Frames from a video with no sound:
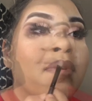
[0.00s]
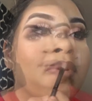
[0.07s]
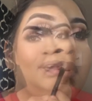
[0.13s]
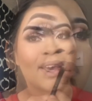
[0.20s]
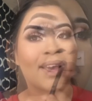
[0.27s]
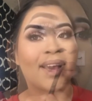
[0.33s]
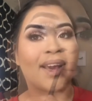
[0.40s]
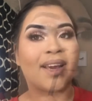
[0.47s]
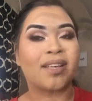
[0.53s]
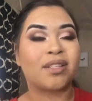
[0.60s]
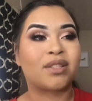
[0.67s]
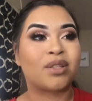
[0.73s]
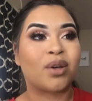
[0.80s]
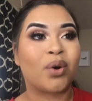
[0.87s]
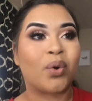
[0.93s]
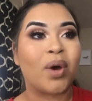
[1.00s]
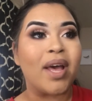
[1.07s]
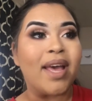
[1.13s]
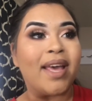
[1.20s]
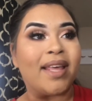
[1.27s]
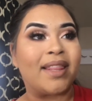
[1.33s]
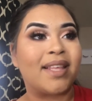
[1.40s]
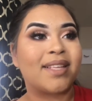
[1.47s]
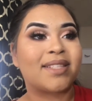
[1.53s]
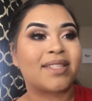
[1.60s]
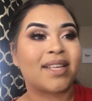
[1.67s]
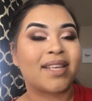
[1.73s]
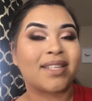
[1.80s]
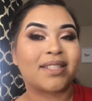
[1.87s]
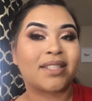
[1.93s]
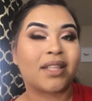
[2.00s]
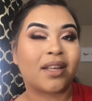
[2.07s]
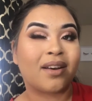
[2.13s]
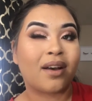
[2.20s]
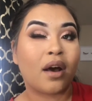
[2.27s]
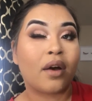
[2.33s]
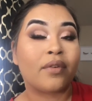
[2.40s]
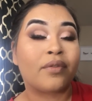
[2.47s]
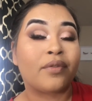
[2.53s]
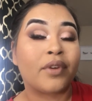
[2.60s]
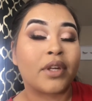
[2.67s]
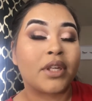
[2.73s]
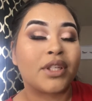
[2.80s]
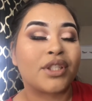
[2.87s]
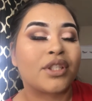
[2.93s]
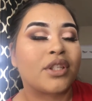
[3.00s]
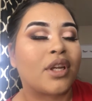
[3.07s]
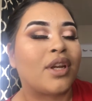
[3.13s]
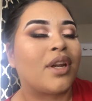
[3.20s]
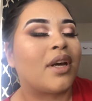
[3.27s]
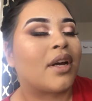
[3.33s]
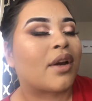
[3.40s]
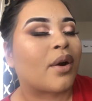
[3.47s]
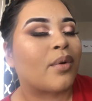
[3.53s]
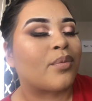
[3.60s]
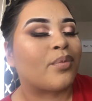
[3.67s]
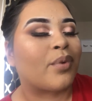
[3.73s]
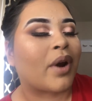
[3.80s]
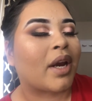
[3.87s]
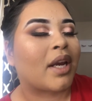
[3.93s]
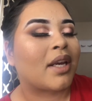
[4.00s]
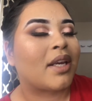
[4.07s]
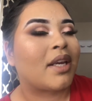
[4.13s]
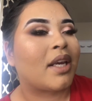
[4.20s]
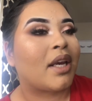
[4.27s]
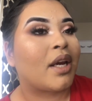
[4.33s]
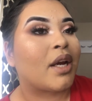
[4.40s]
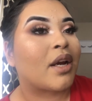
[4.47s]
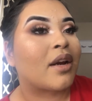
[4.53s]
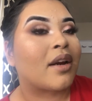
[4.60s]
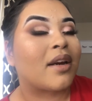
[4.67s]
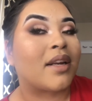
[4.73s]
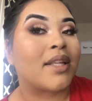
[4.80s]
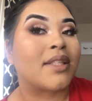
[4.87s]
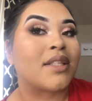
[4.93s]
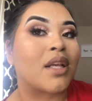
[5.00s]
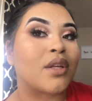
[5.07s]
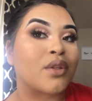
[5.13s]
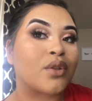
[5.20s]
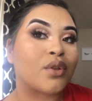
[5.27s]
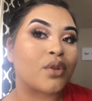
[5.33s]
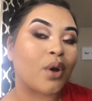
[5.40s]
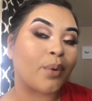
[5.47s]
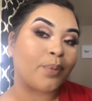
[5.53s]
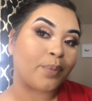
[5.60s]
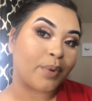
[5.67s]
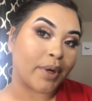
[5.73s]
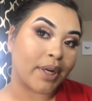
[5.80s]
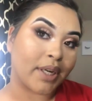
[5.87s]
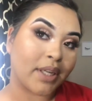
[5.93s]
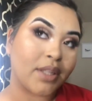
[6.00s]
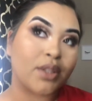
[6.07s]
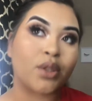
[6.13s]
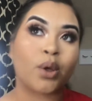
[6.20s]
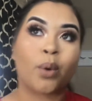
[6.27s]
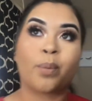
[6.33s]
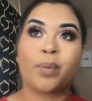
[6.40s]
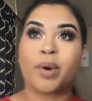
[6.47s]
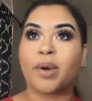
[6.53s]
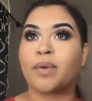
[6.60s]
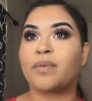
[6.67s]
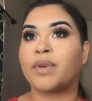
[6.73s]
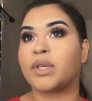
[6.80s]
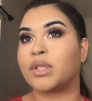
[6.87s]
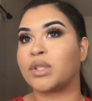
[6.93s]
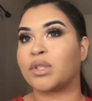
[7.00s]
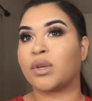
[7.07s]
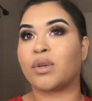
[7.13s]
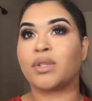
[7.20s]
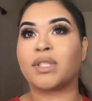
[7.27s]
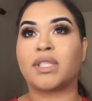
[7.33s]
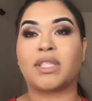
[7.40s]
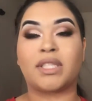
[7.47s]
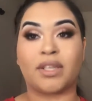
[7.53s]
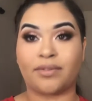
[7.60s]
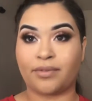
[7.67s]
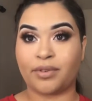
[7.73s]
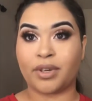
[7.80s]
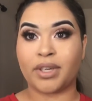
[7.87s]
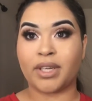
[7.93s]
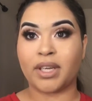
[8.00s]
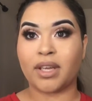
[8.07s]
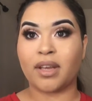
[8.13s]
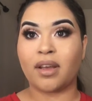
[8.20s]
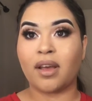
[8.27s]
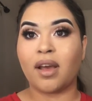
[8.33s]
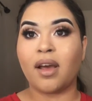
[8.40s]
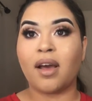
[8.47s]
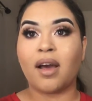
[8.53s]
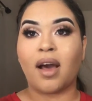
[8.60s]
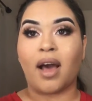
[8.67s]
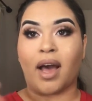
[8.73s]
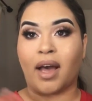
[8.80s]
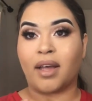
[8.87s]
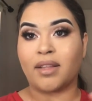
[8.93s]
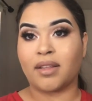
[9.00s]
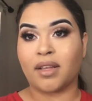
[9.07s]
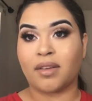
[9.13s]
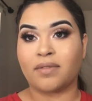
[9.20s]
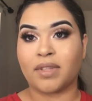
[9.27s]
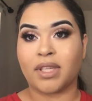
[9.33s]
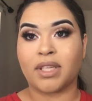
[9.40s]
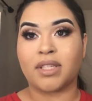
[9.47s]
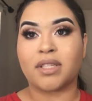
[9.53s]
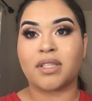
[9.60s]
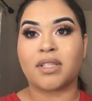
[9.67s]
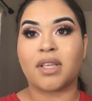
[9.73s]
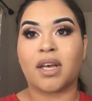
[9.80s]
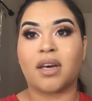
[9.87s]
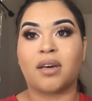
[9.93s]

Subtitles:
Okay guys, so this is the finished look right here. It is so pretty, so perfect, so different. I love this.